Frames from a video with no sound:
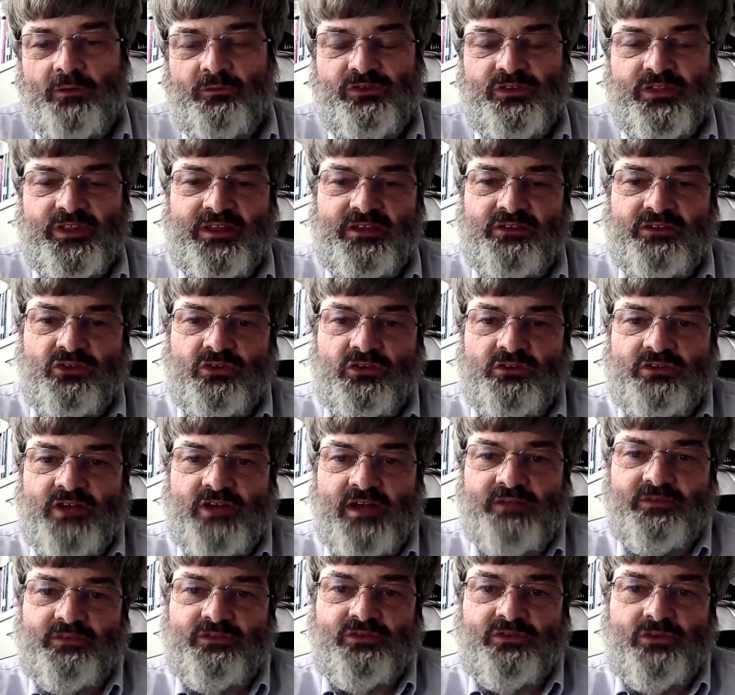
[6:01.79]
for the internal traffic
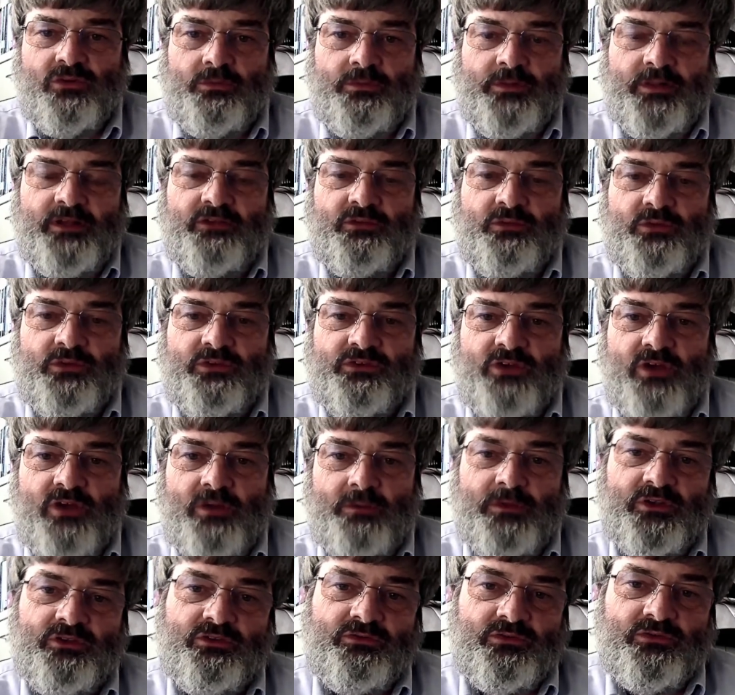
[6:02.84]
control plans, we saw
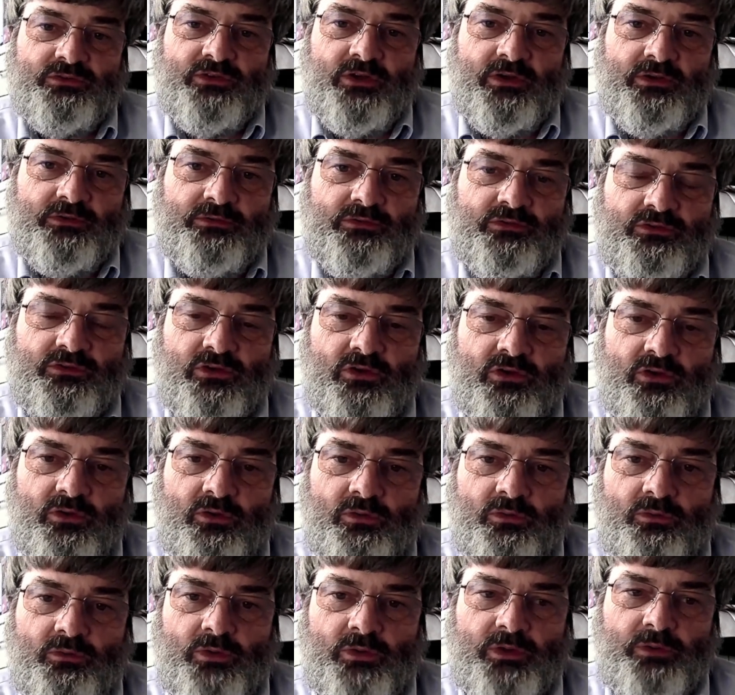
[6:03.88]
mixed results. So
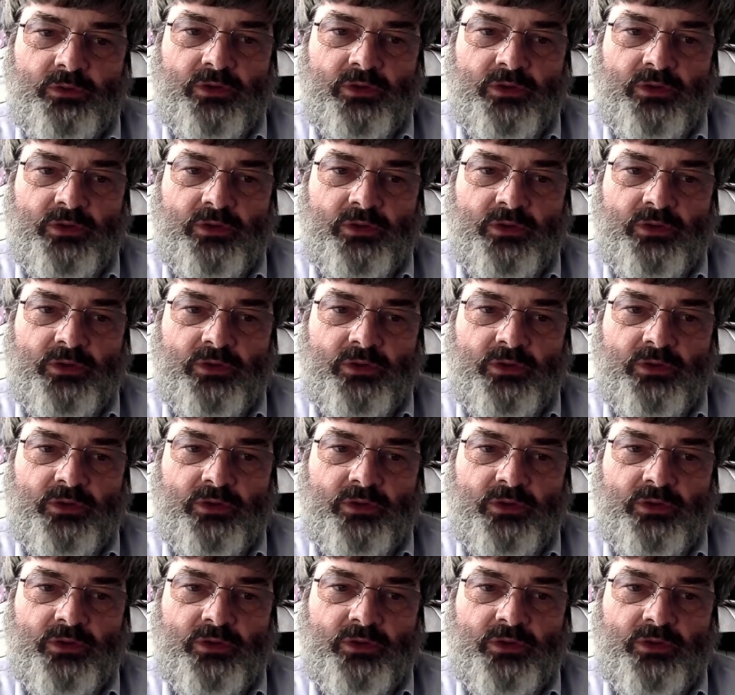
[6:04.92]
we